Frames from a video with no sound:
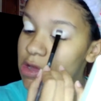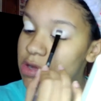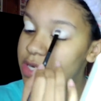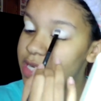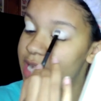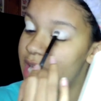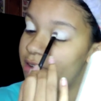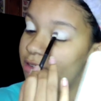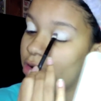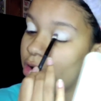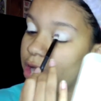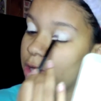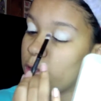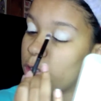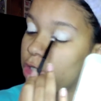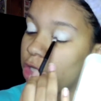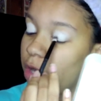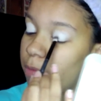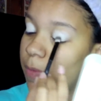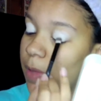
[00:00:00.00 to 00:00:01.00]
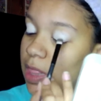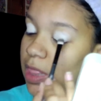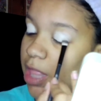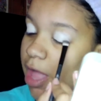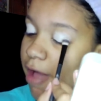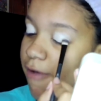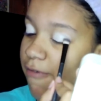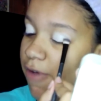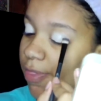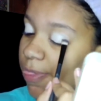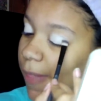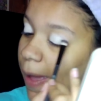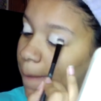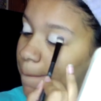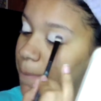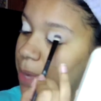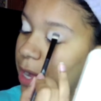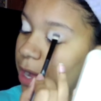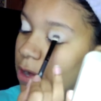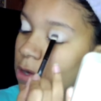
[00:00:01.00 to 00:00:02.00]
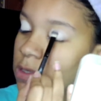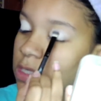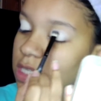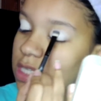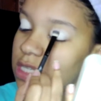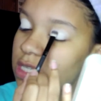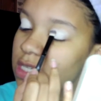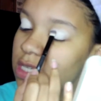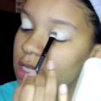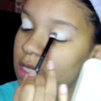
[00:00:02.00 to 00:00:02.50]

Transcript: to everyone who showed me love on that post.